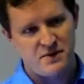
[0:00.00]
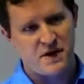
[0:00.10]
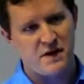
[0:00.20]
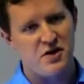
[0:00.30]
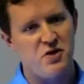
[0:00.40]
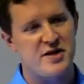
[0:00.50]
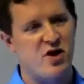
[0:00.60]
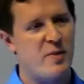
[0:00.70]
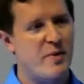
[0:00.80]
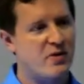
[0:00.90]
like the GNU
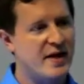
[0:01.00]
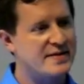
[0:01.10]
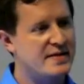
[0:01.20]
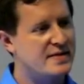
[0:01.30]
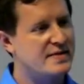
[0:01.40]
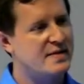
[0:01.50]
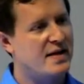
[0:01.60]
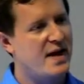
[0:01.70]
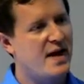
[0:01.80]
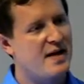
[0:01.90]
General Public License,
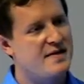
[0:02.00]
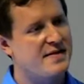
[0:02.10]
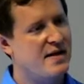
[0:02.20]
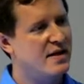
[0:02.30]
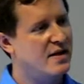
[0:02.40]
and